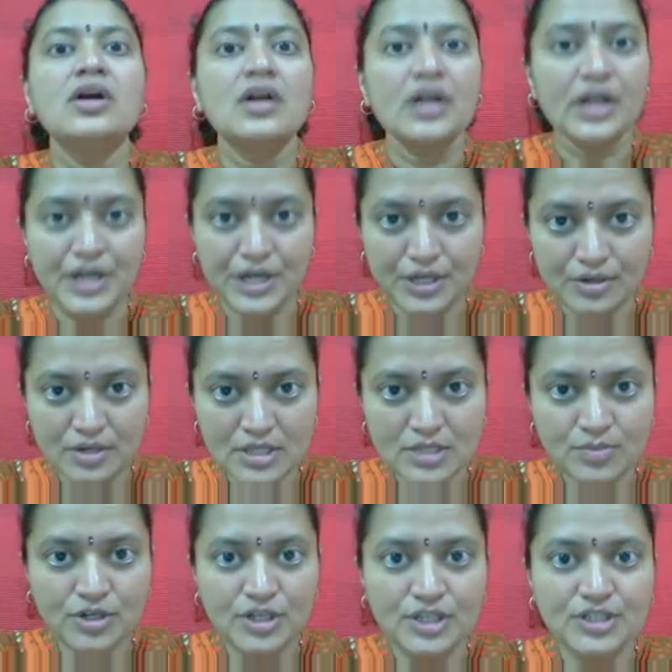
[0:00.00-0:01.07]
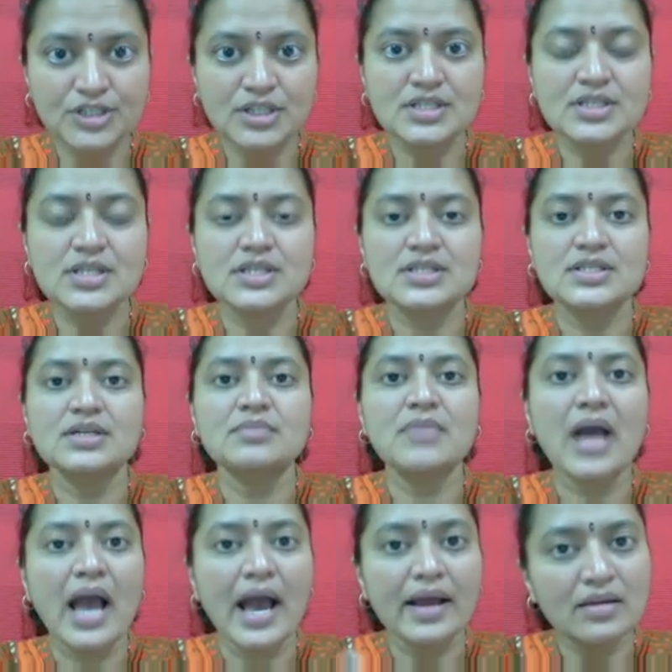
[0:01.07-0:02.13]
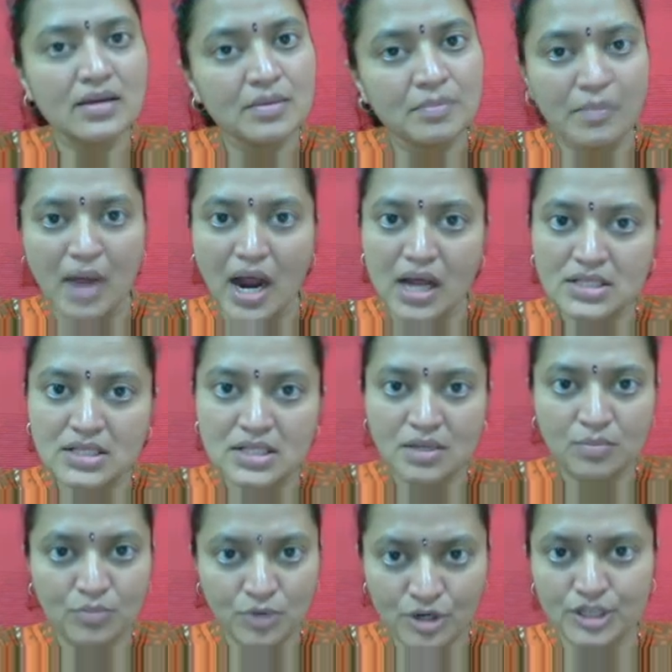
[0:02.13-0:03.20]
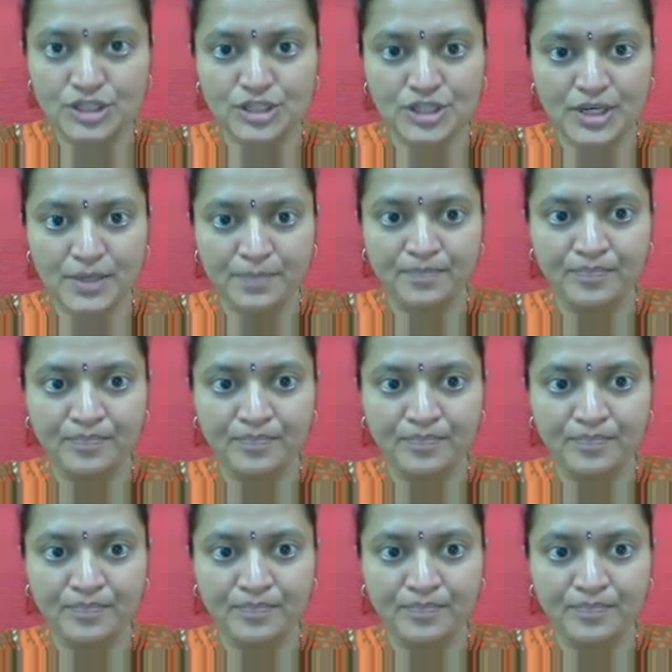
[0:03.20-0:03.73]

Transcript: continuous production system and mass production.